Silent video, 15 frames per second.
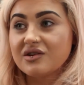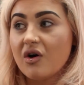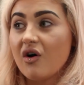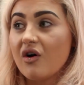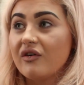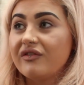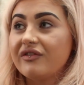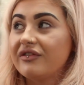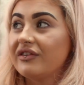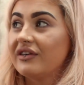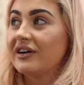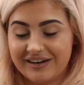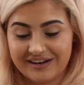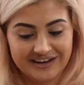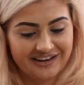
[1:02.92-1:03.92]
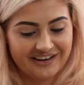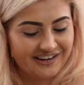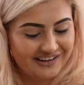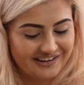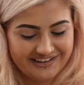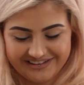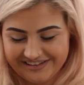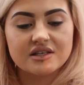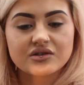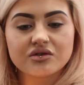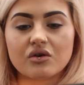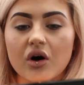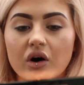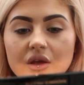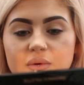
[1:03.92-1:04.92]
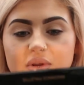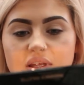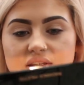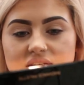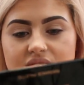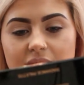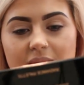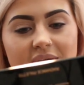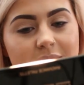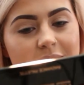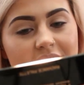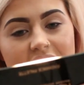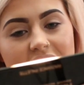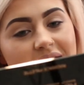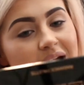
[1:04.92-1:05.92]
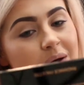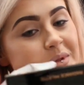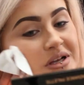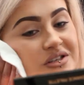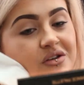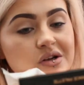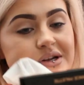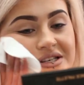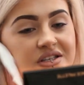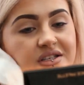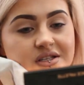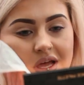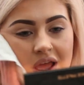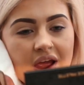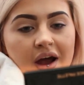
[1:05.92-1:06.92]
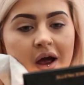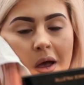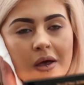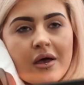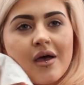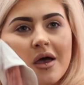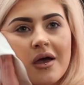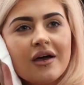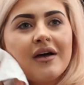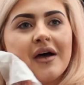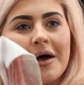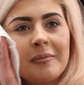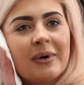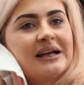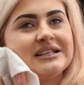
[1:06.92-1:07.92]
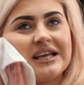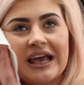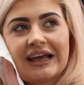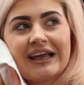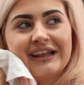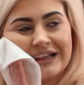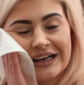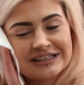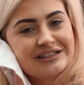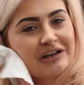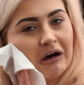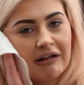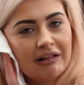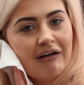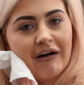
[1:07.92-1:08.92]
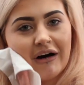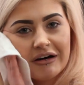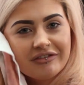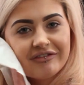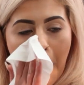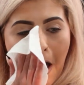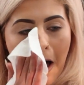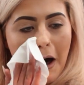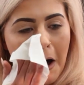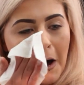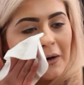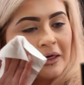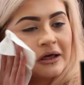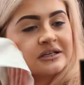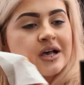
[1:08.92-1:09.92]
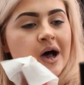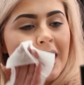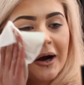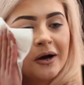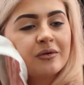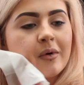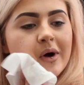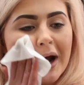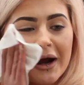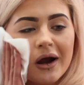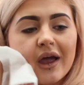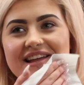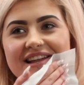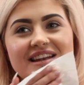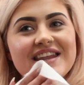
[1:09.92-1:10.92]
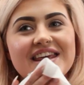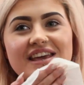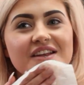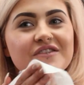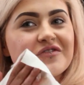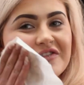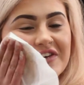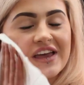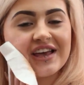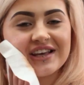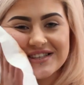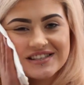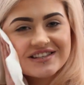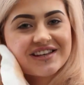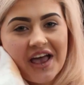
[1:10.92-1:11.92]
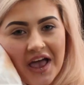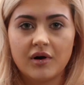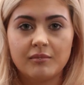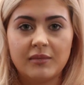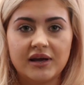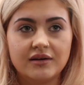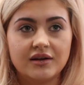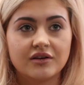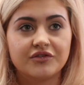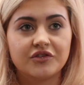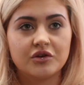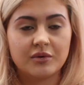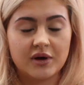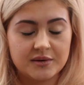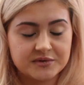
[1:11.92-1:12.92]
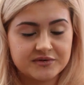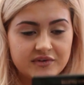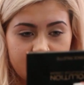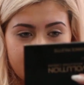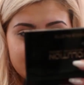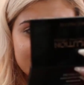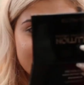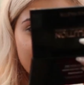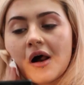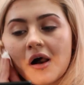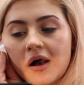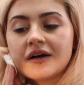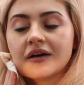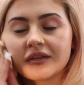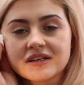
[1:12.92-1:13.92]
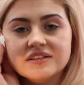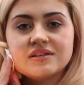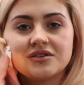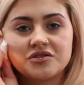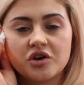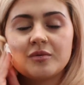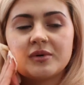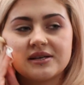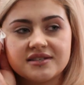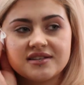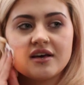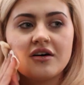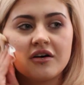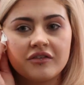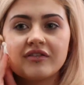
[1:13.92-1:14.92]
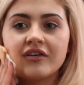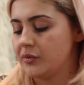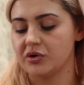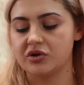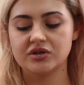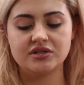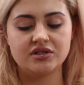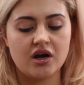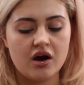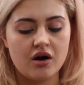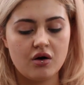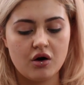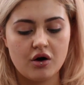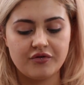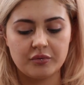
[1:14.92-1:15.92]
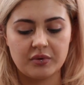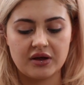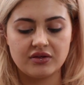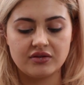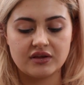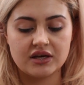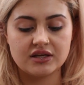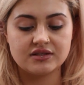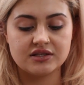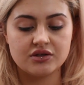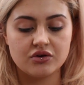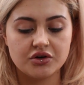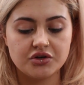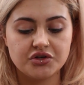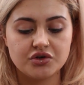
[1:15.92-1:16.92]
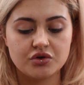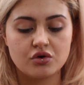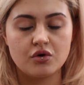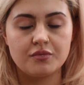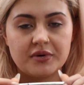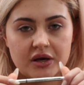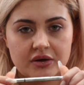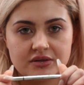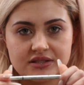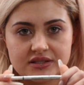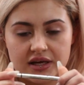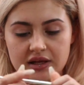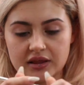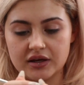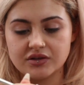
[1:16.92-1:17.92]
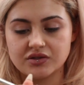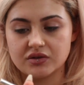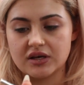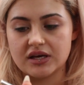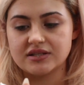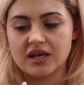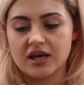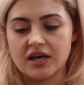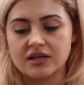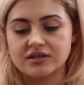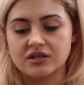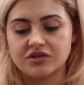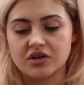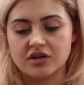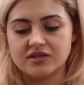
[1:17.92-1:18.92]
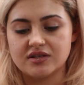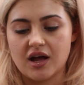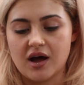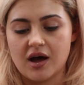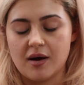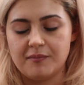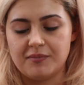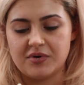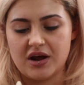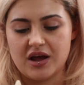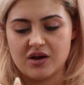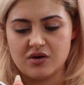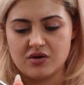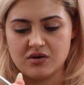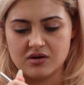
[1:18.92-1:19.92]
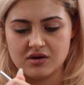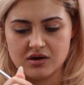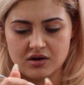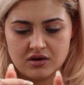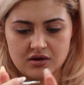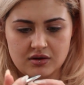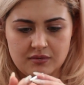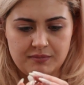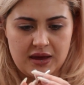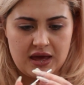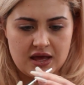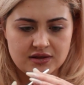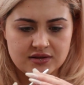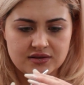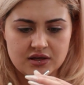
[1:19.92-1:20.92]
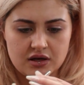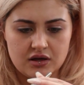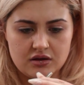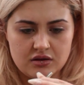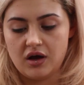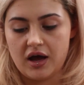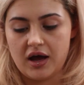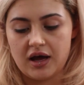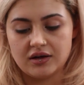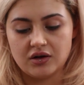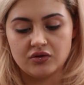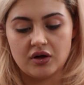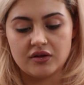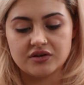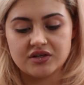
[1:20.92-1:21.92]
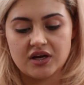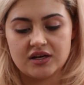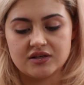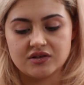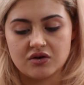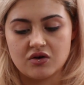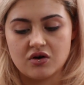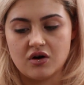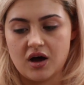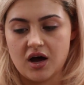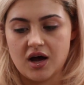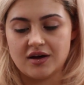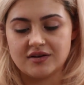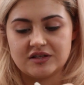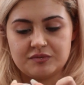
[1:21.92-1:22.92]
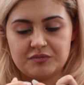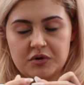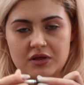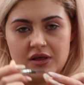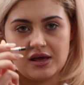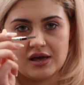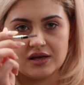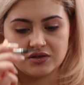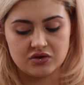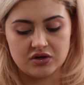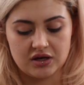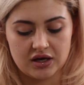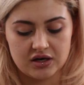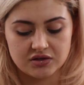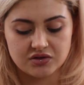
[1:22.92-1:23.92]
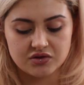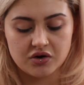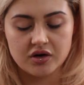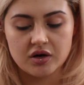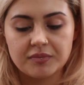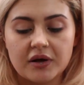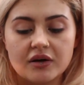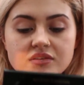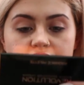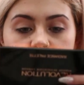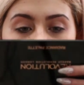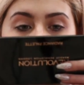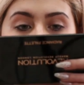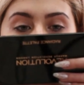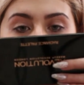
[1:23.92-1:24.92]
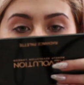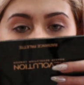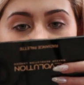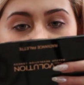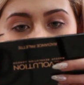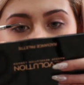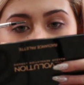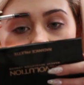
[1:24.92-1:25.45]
off. So all you would need is a wipe and I'm literally going to just start by taking this all off. All this hard work, naked face. Might need a few wipes for this. This is a job in itself. We're going to start off with the Dior Show Brow Styler. So this is just a brow pencil and on the other side it's got a spoolie, so you can kind of sort your brows out first.